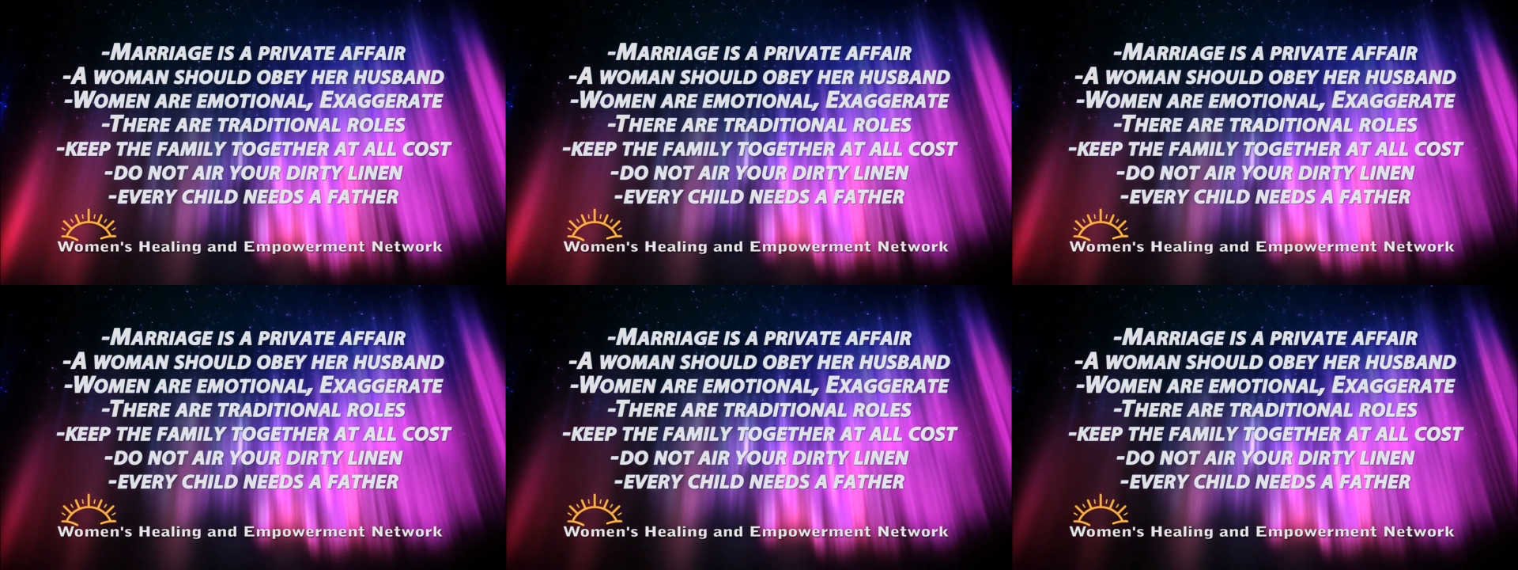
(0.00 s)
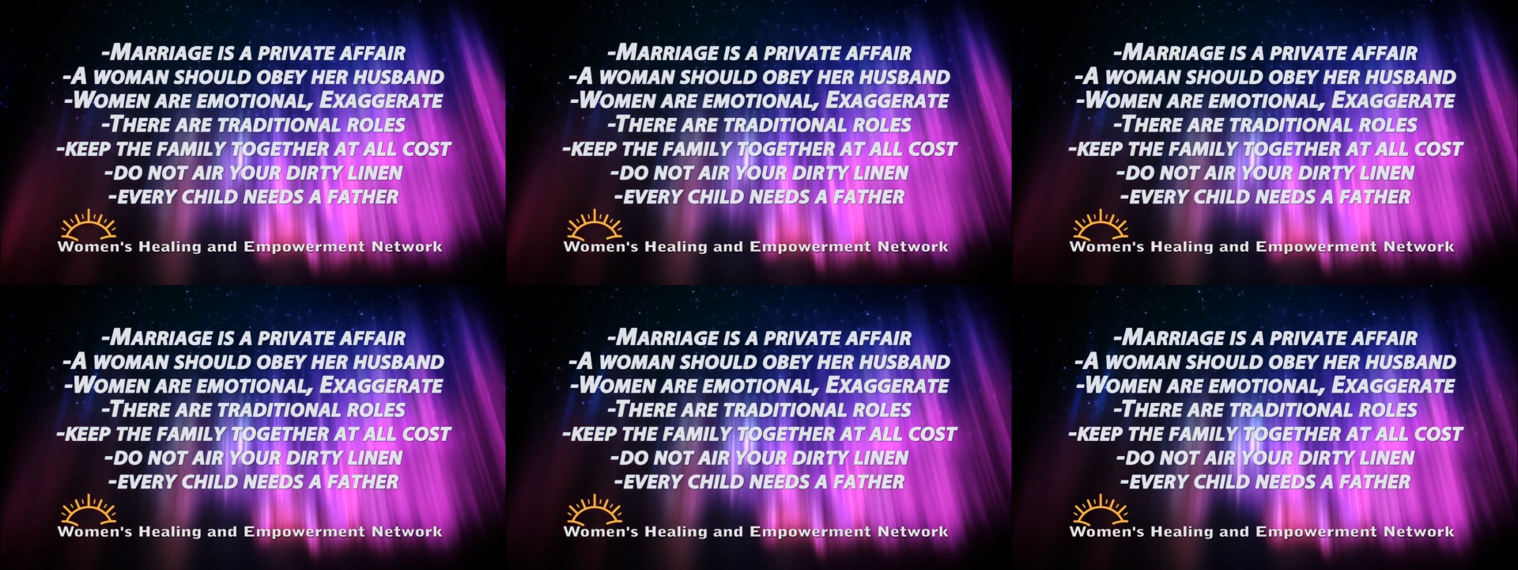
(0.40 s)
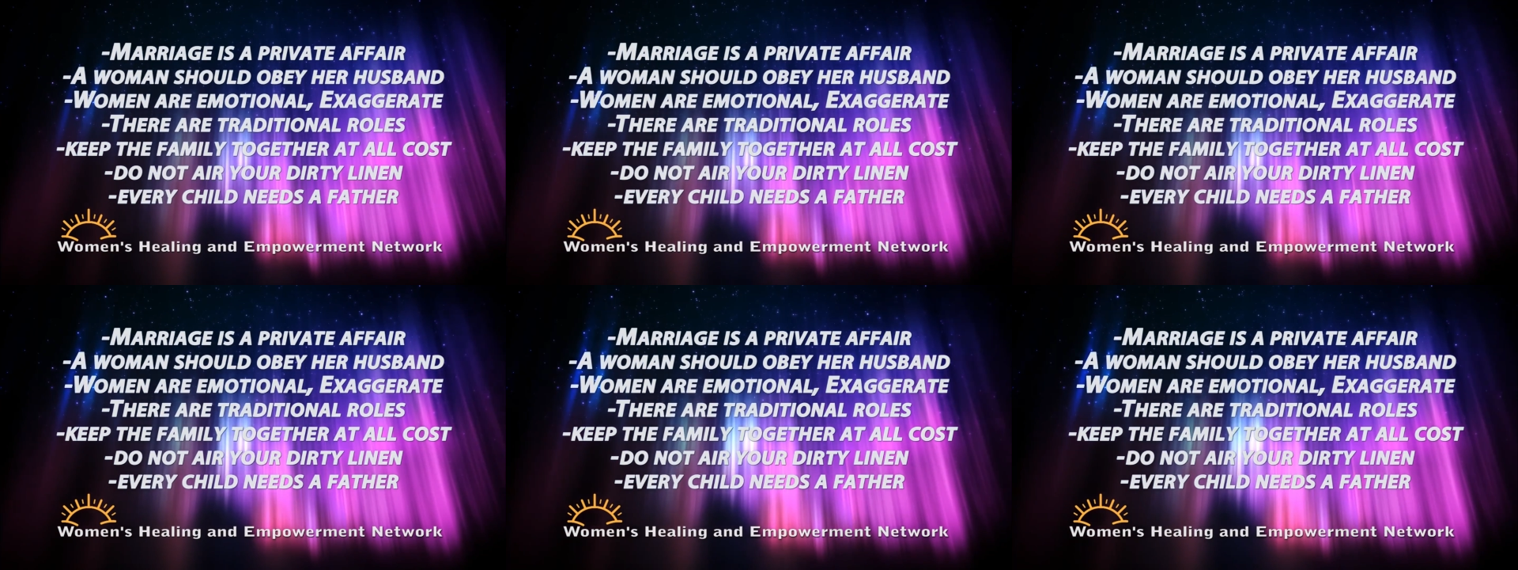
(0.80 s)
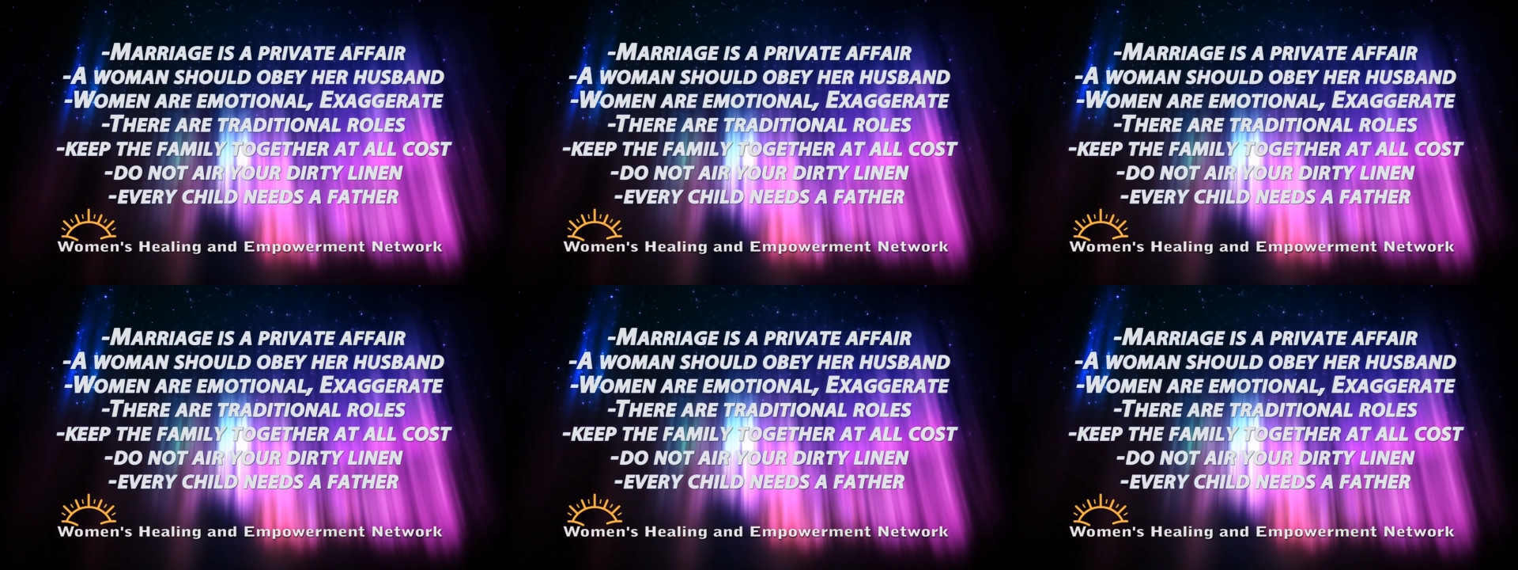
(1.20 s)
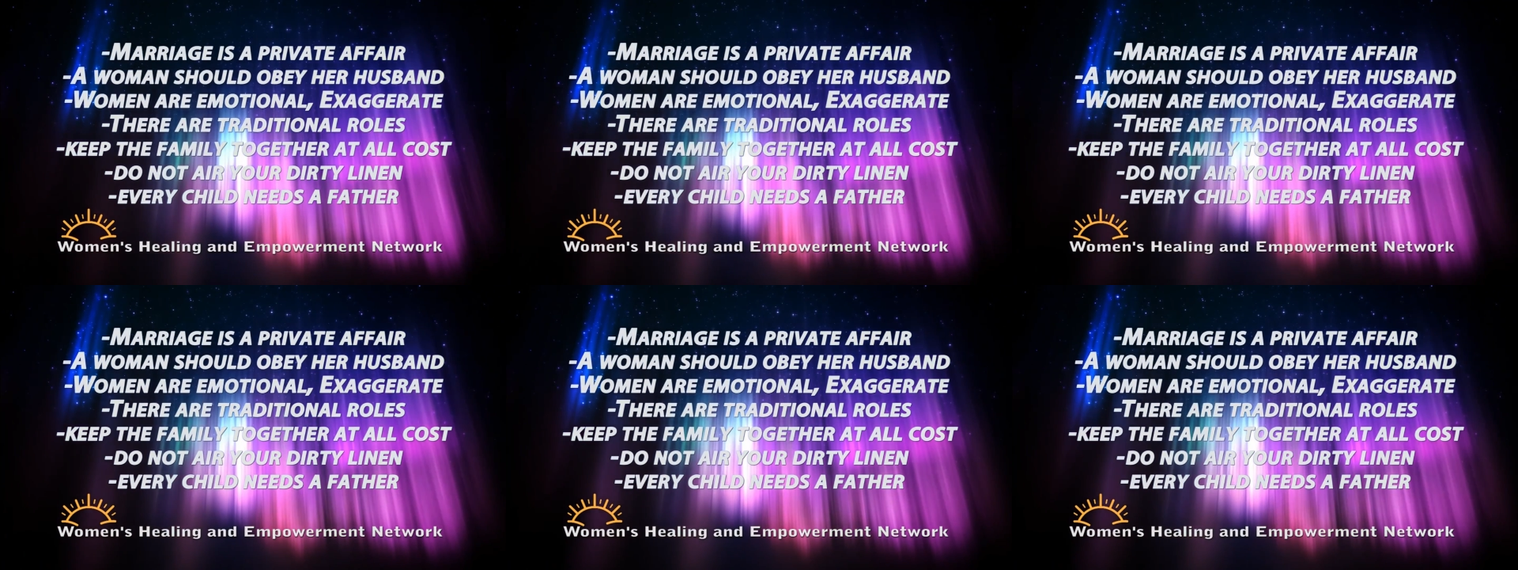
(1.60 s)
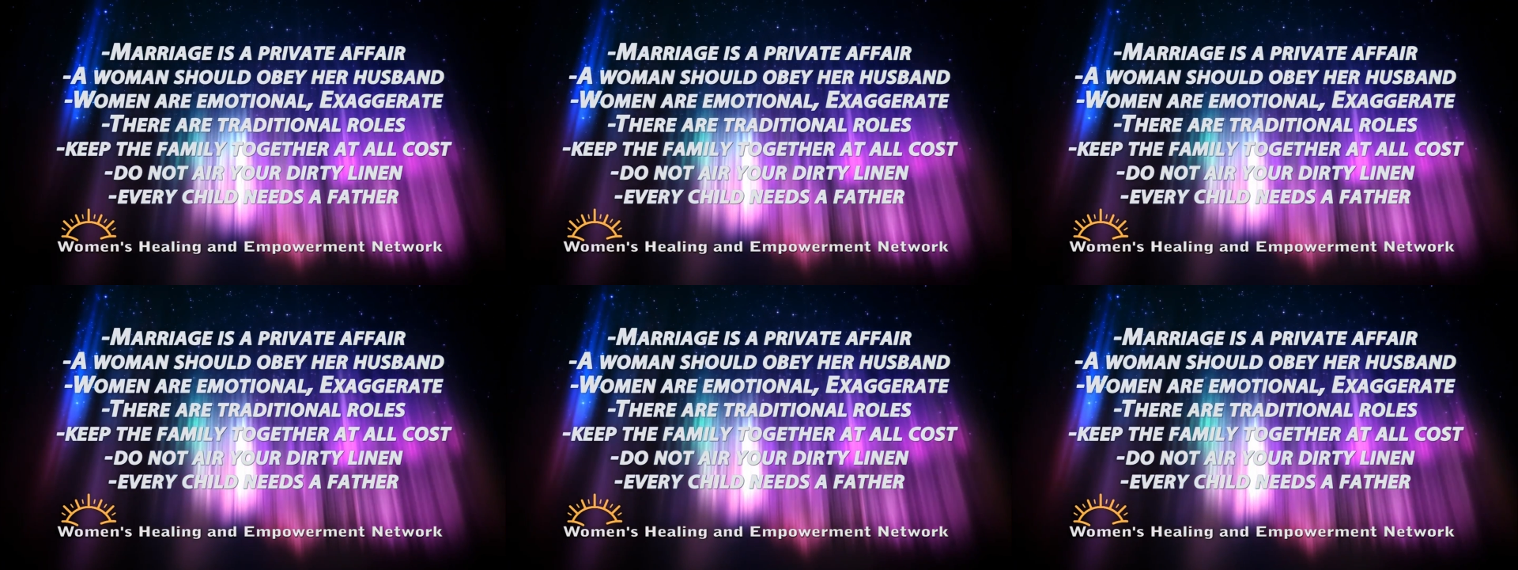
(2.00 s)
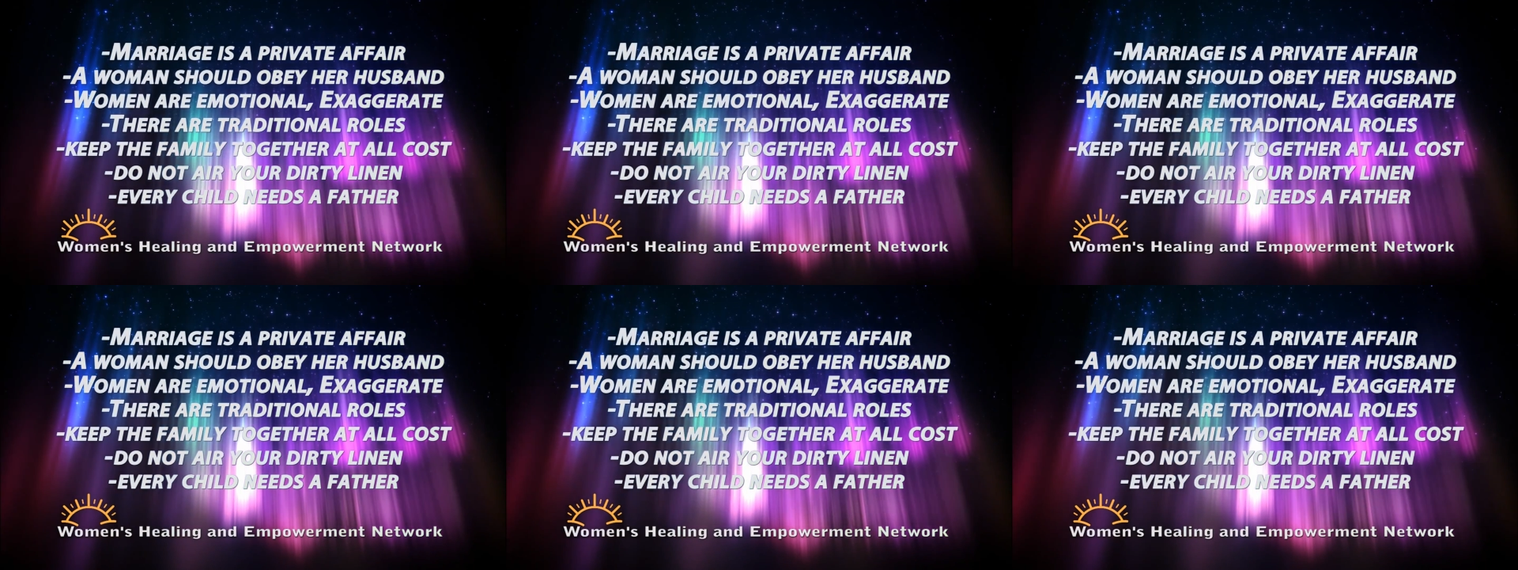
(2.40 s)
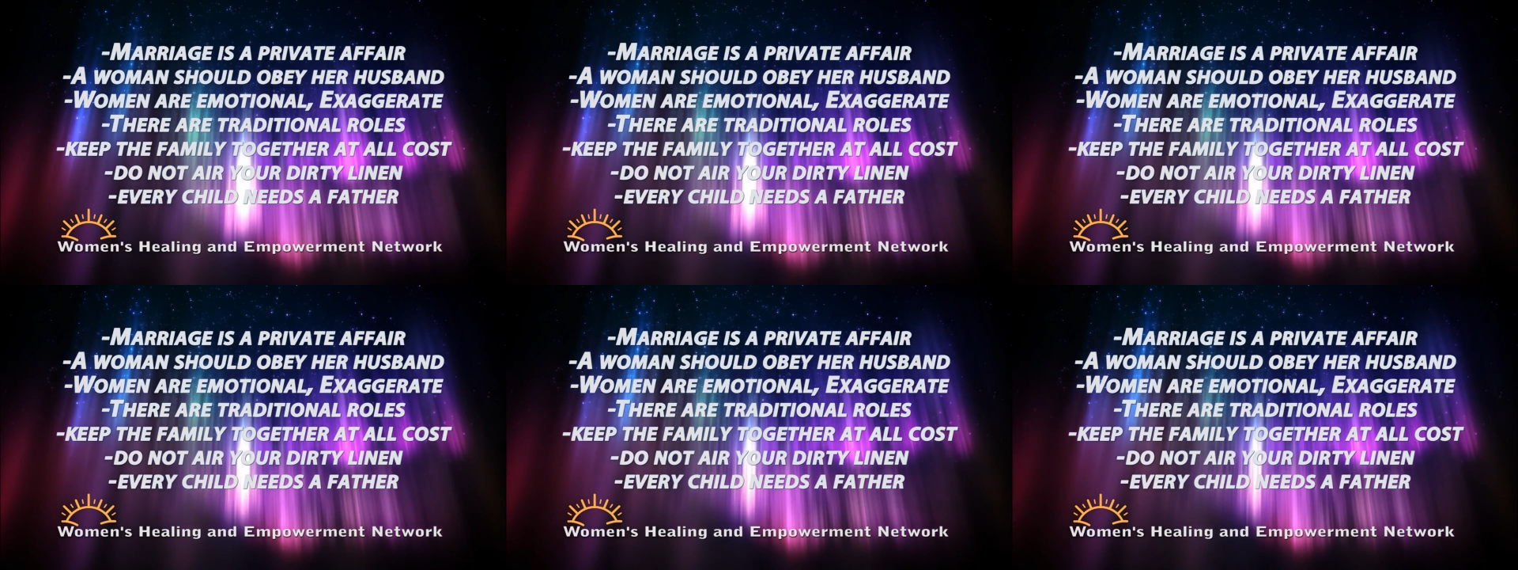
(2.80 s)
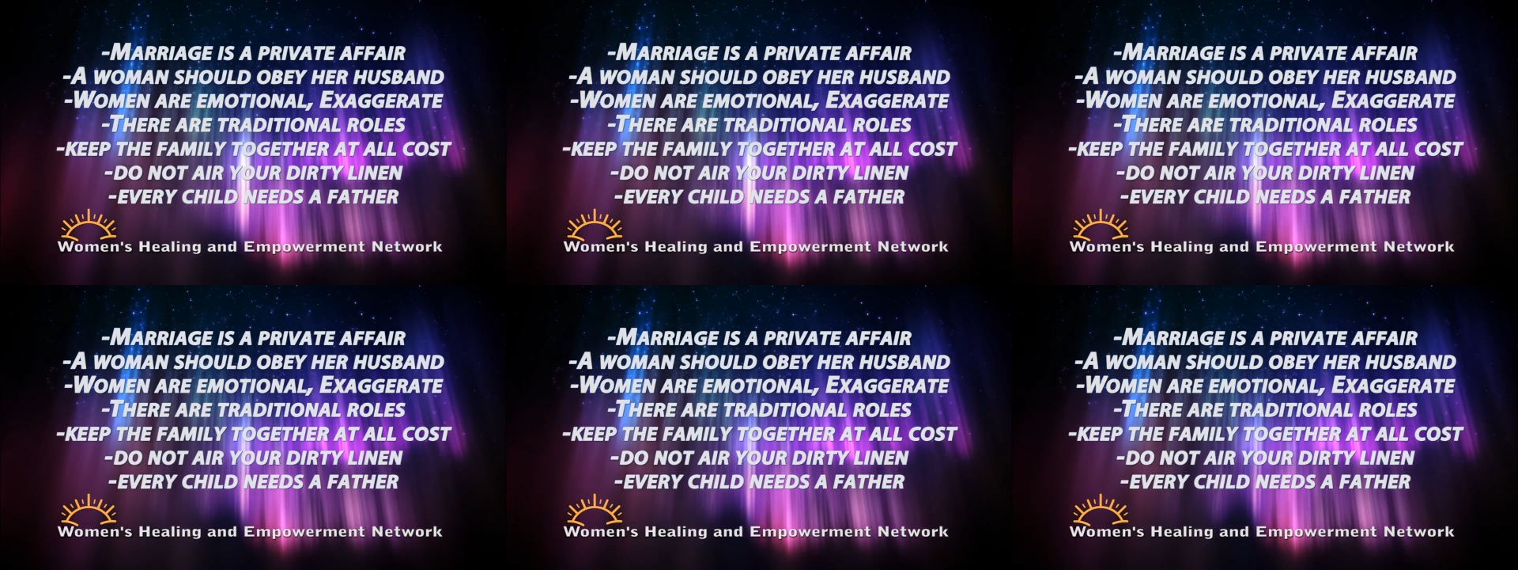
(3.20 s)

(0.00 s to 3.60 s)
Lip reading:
No face is visible, so there are no lips to read.